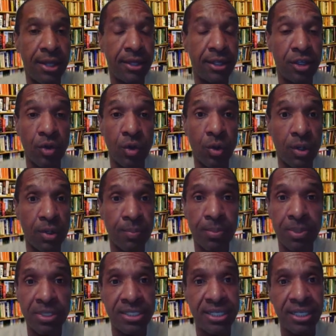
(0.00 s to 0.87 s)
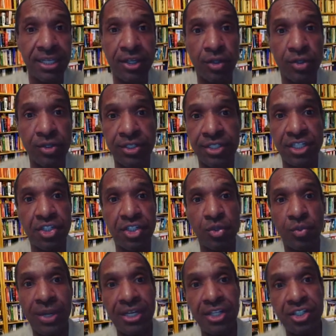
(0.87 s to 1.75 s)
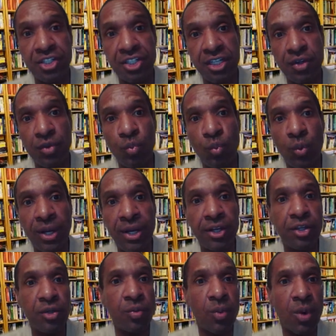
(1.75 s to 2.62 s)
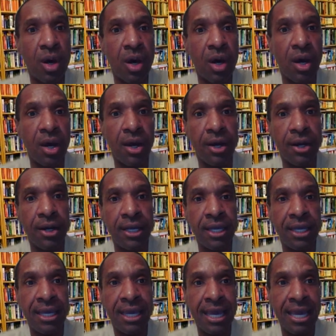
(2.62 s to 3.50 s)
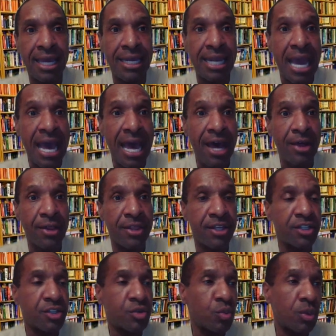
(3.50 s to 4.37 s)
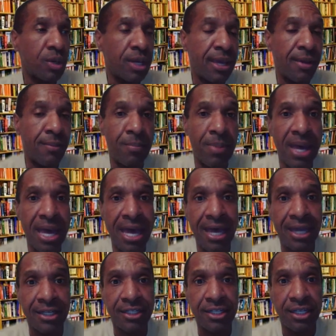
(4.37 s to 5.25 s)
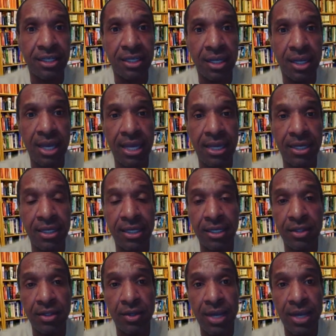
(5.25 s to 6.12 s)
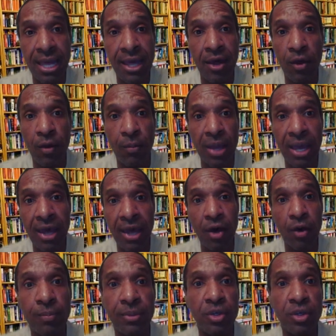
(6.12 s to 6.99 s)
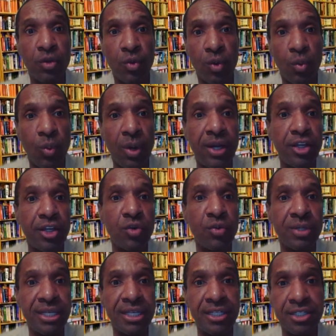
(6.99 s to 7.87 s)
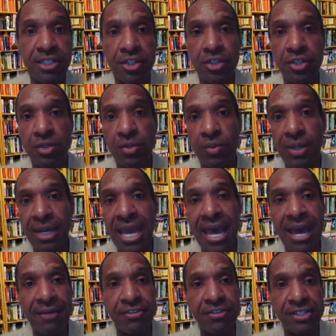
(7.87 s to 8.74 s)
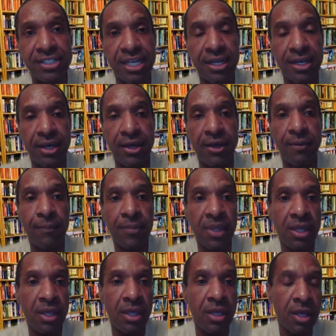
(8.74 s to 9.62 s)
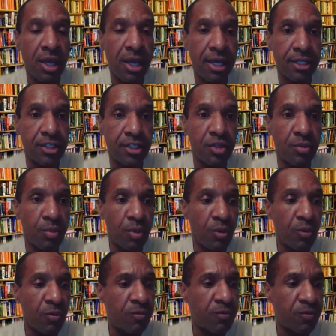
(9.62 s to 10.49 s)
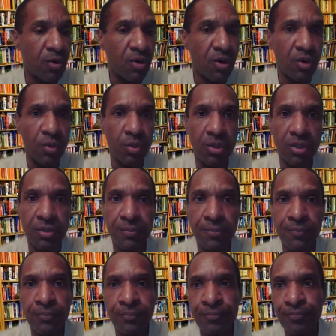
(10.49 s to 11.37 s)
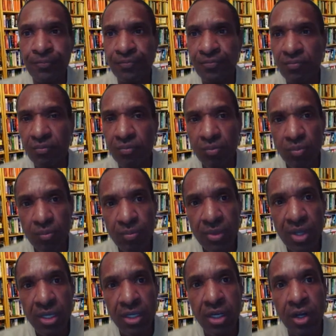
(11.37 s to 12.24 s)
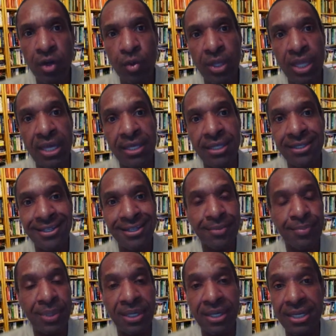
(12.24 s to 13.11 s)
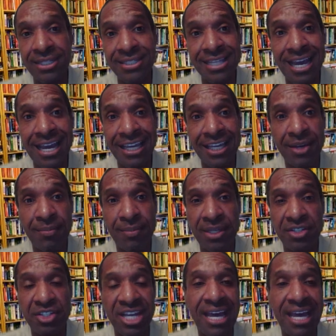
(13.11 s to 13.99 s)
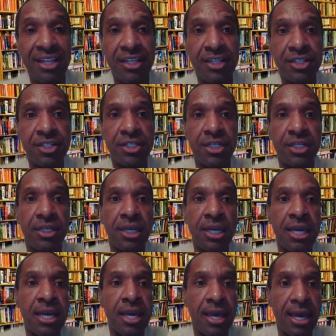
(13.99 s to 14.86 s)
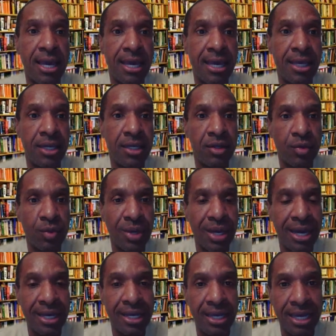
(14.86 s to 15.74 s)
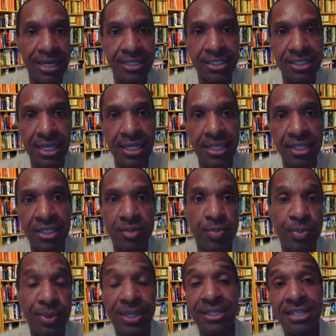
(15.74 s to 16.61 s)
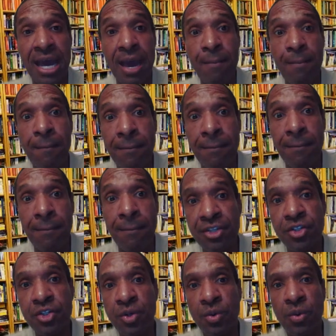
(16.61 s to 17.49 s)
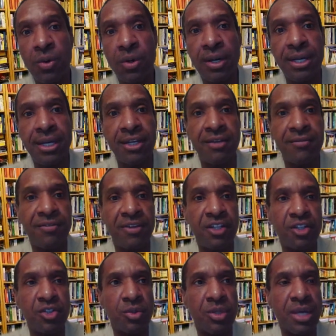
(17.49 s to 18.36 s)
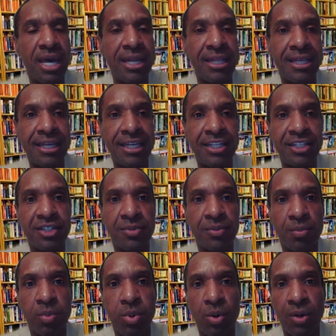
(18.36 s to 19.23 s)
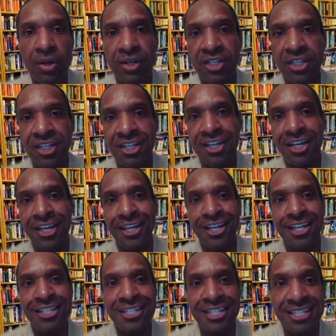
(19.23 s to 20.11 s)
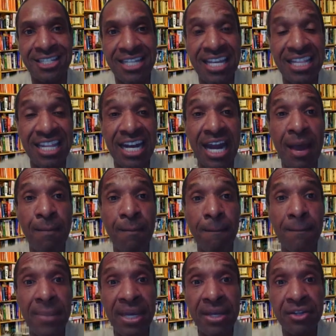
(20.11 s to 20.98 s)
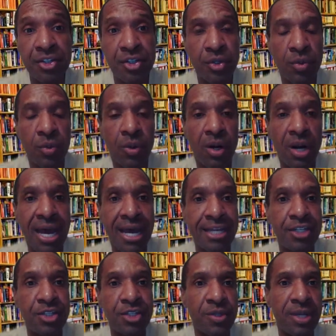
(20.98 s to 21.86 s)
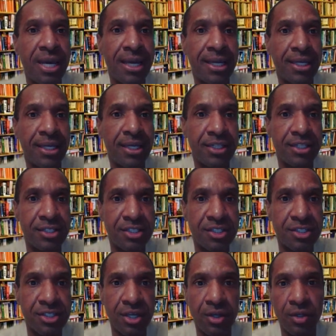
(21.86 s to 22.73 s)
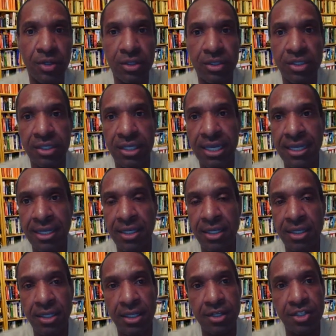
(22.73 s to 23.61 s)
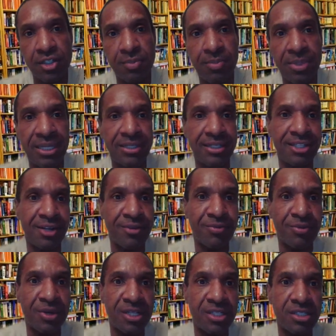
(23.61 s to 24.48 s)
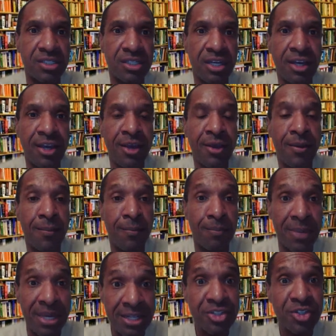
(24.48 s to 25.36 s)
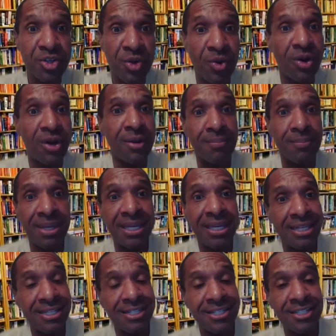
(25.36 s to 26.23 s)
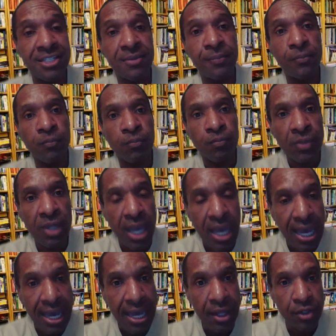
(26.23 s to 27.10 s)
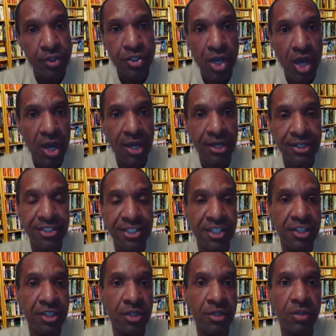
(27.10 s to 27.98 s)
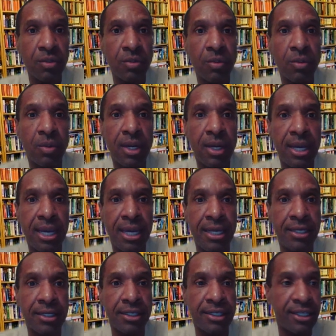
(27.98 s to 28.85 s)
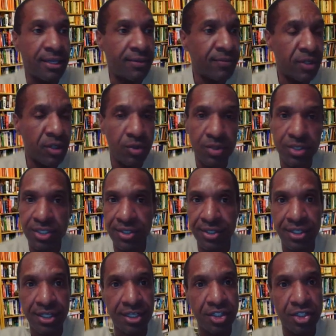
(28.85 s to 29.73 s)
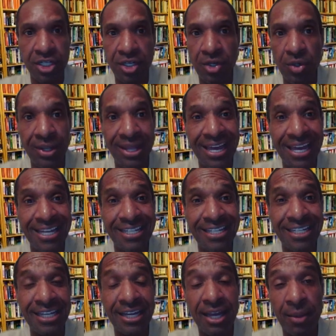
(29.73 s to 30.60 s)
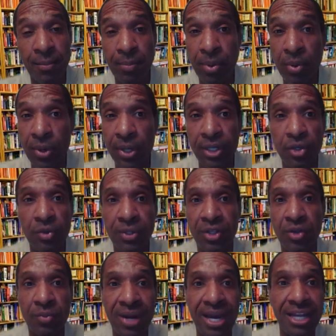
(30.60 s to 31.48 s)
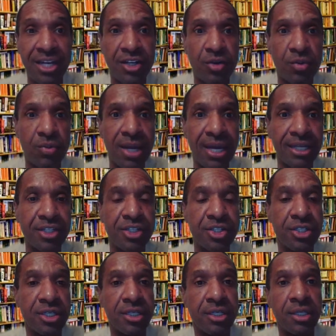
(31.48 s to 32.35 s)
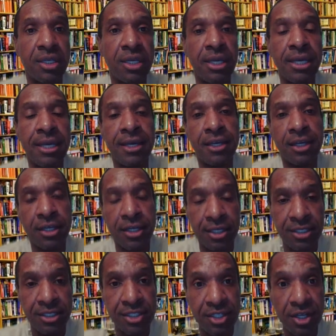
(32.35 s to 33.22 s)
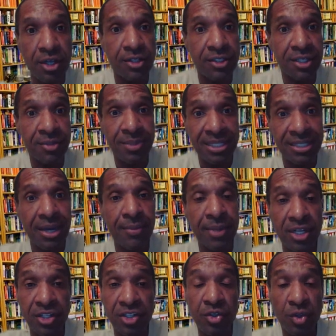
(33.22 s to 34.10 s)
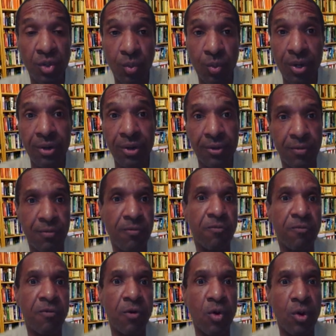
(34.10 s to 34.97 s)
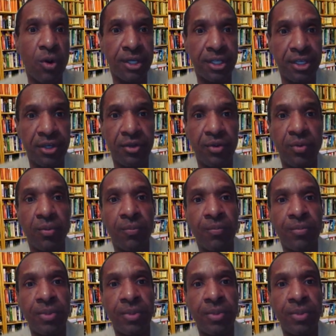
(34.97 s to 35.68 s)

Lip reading: your particular situation and where you are, and how this will impact and either help you or what you need to do and have set up to move forward. Because that can be challenging. And I say this because I mentor individuals. I think it's important to say that I mentor, I do not consult. And there's a big difference. Mentoring means I'll talk to you and give you a general idea and point you in the right direction. Consulting means I'm going to do the work for you,